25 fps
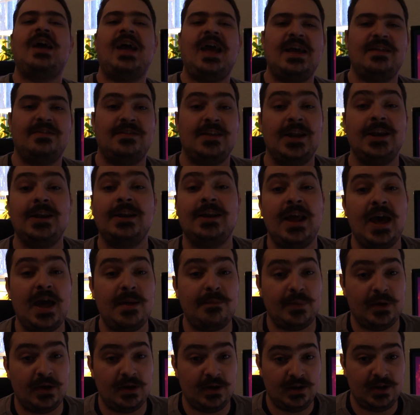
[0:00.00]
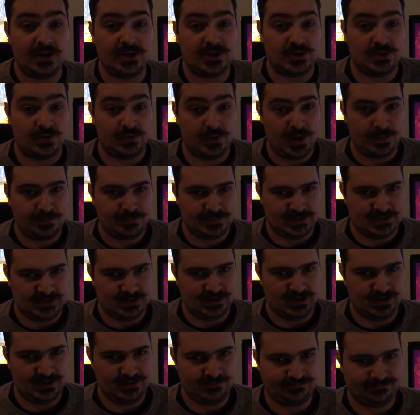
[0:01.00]
And then Nappa interrupts
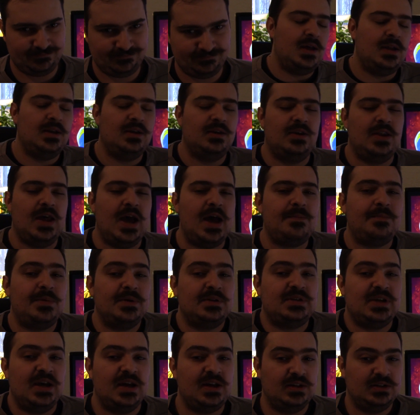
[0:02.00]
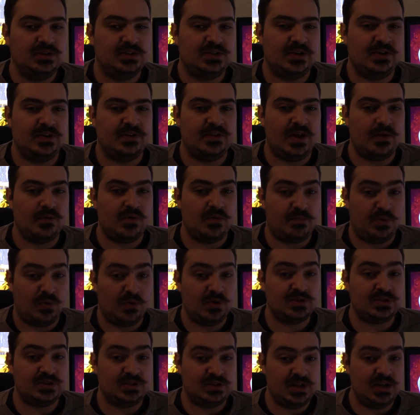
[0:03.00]
her. Nappa tells her that
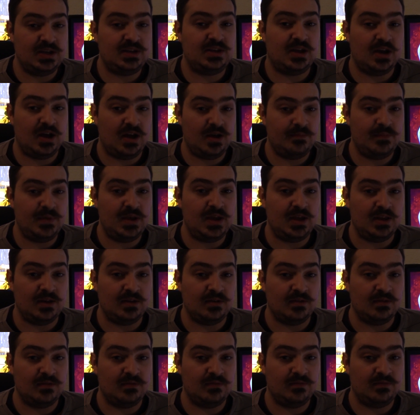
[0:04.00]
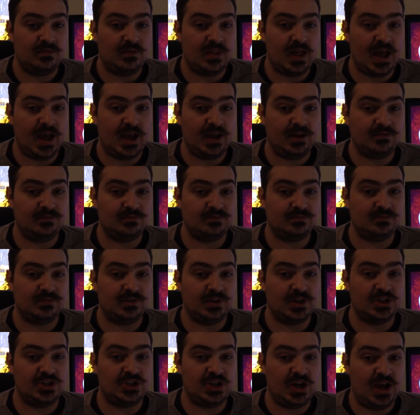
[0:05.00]
reports did come in that
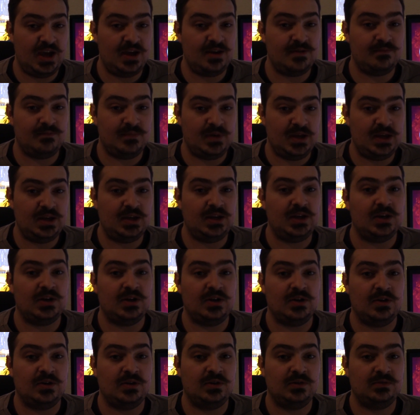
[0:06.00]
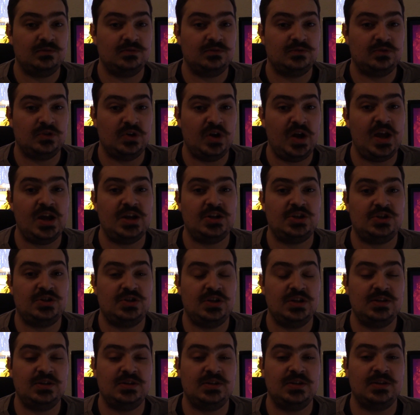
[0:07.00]
a giant meteor crashed
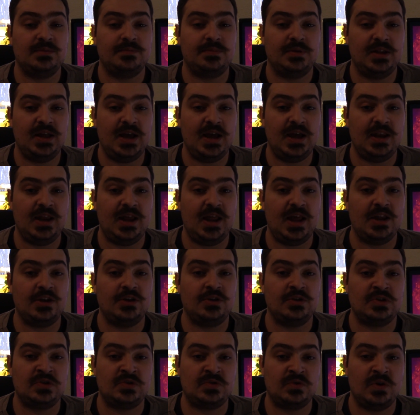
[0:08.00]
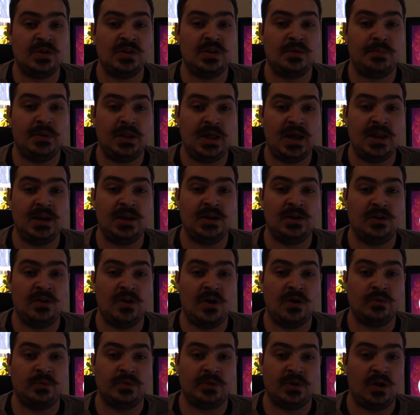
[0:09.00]
into the planet and destroyed the planet
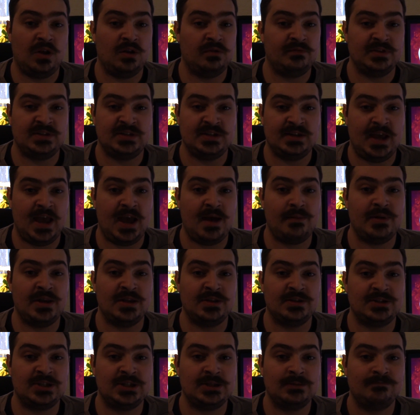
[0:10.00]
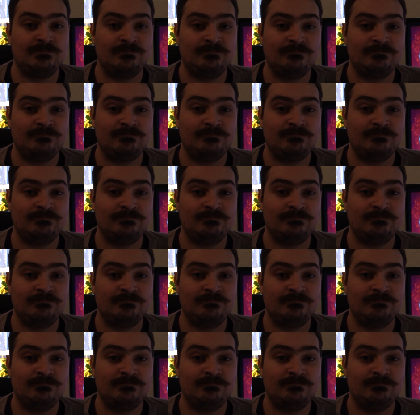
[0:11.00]
along with all of its inhabitants.